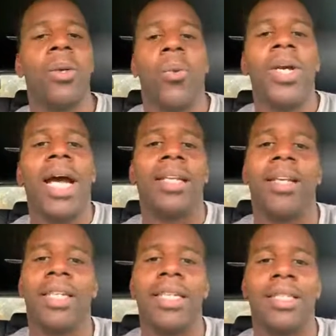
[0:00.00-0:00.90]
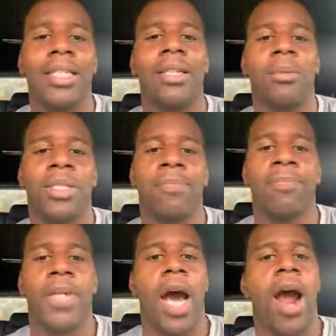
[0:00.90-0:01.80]
We got to get these tips.
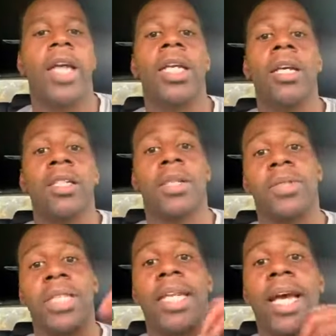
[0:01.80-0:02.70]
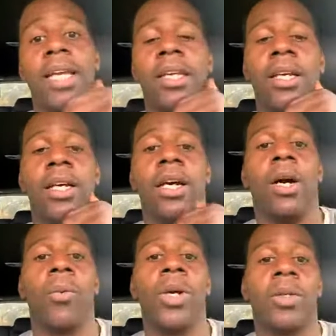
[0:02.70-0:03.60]
All right. So today,
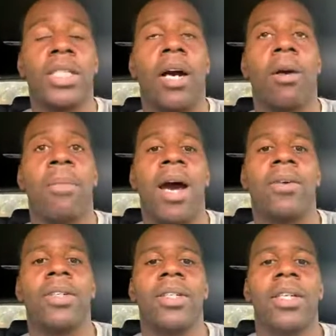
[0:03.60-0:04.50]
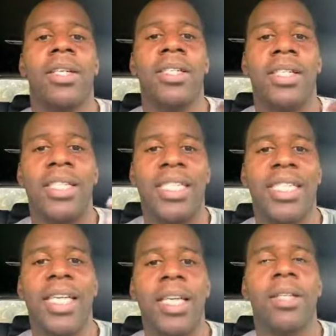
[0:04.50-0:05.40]
we're gonna talk about
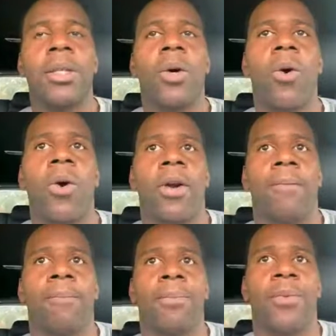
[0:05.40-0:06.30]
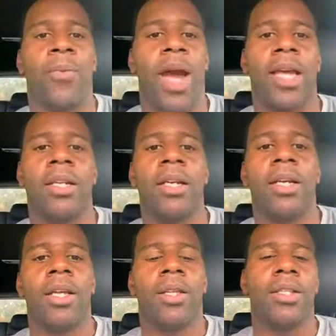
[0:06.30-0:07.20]
seeing the court. Right
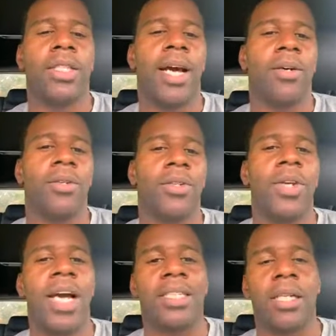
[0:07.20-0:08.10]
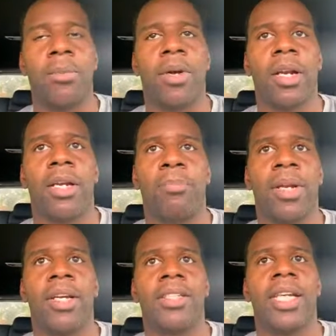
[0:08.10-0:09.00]
now, you got some
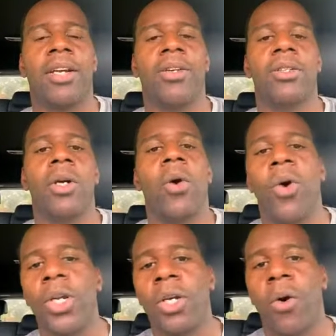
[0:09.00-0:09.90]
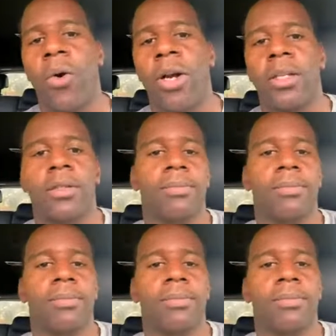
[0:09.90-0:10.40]
players that are on the court.